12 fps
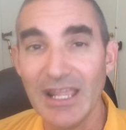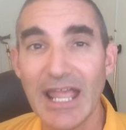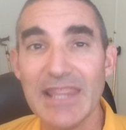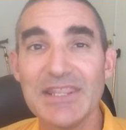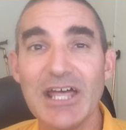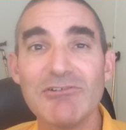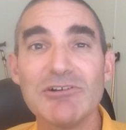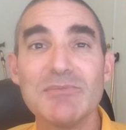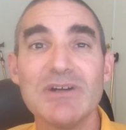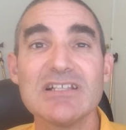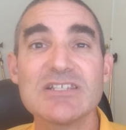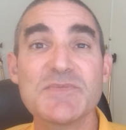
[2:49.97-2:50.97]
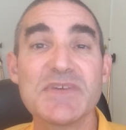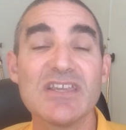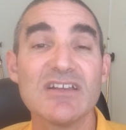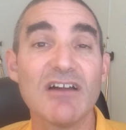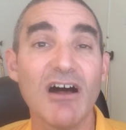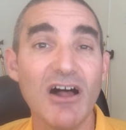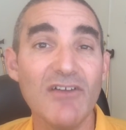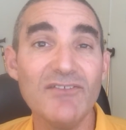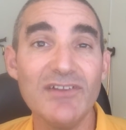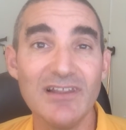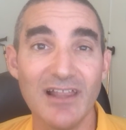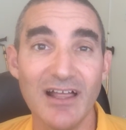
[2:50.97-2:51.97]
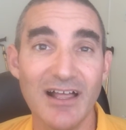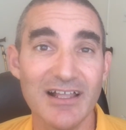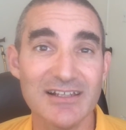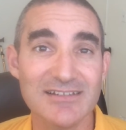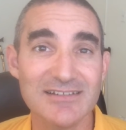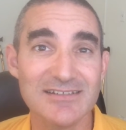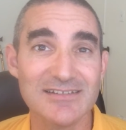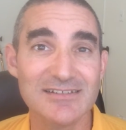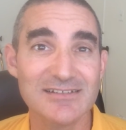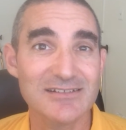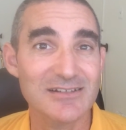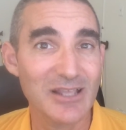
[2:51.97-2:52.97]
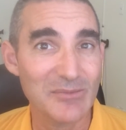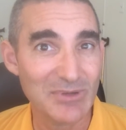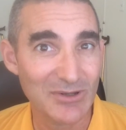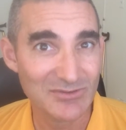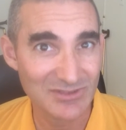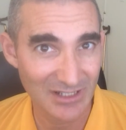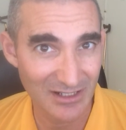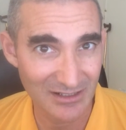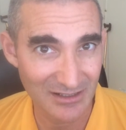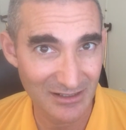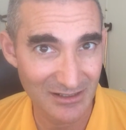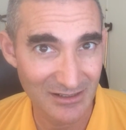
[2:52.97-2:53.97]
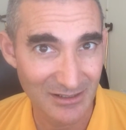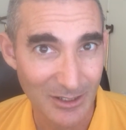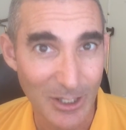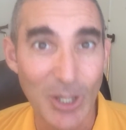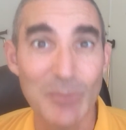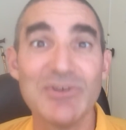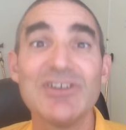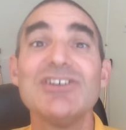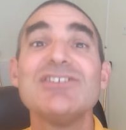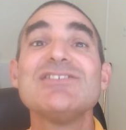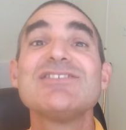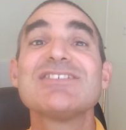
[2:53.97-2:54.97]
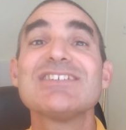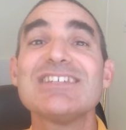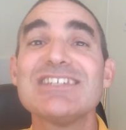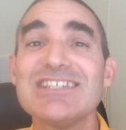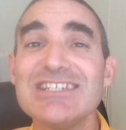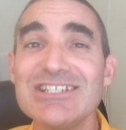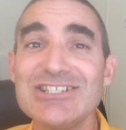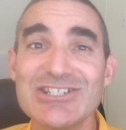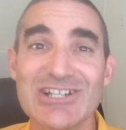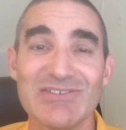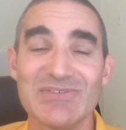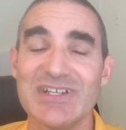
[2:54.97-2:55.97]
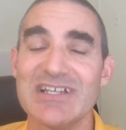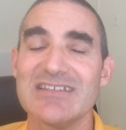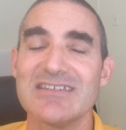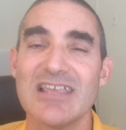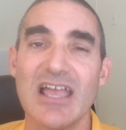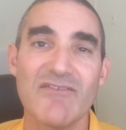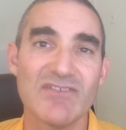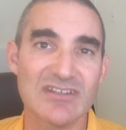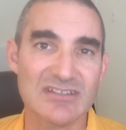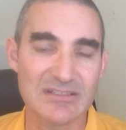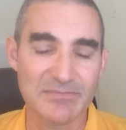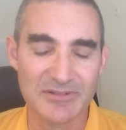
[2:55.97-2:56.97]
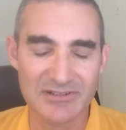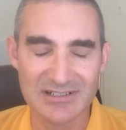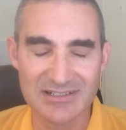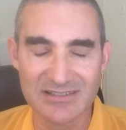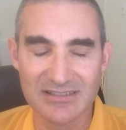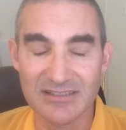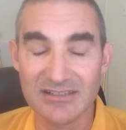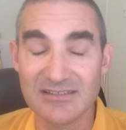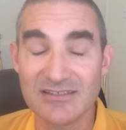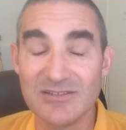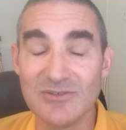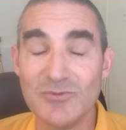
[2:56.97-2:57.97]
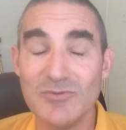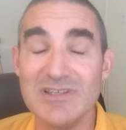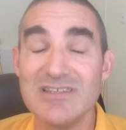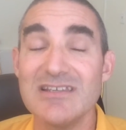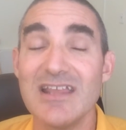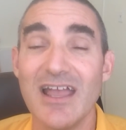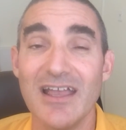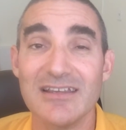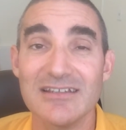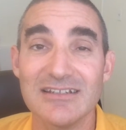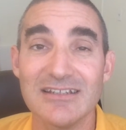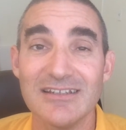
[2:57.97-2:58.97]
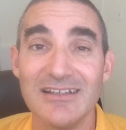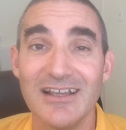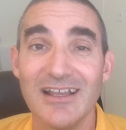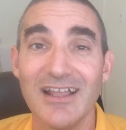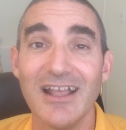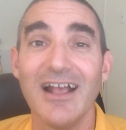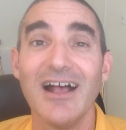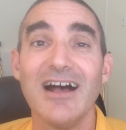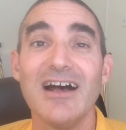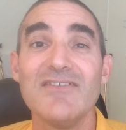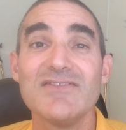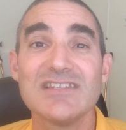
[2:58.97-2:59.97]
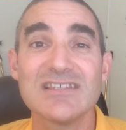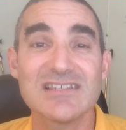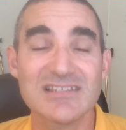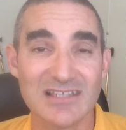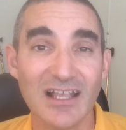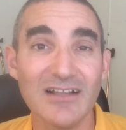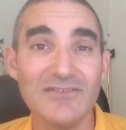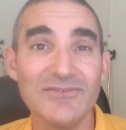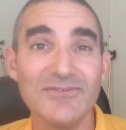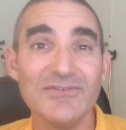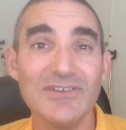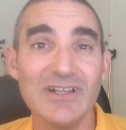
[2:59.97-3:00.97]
And that reminds me an awful lot about dating because each of us have experienced the exquisite agony of the self